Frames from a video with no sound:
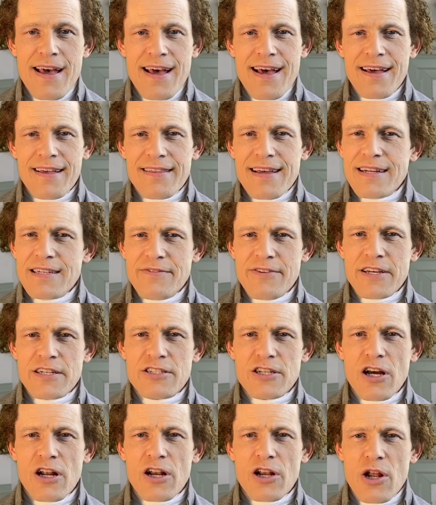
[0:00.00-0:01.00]
that event
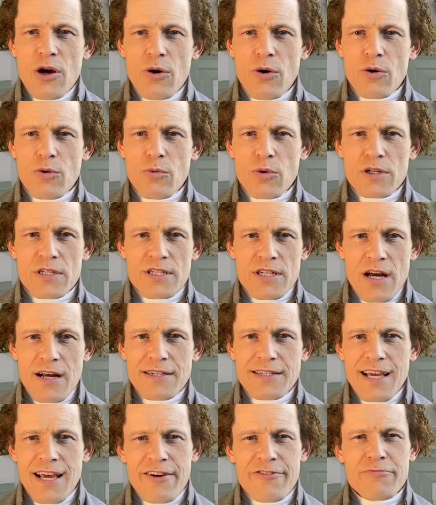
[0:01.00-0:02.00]
alone would not
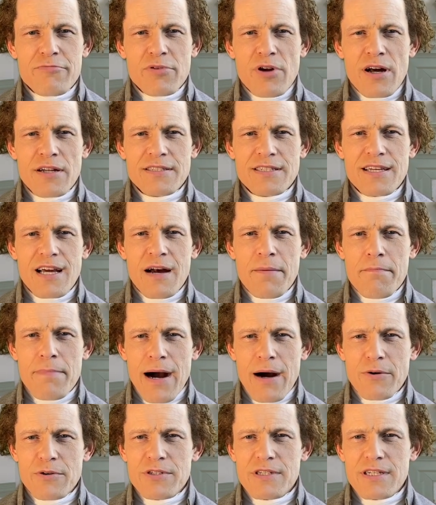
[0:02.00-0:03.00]
have brought about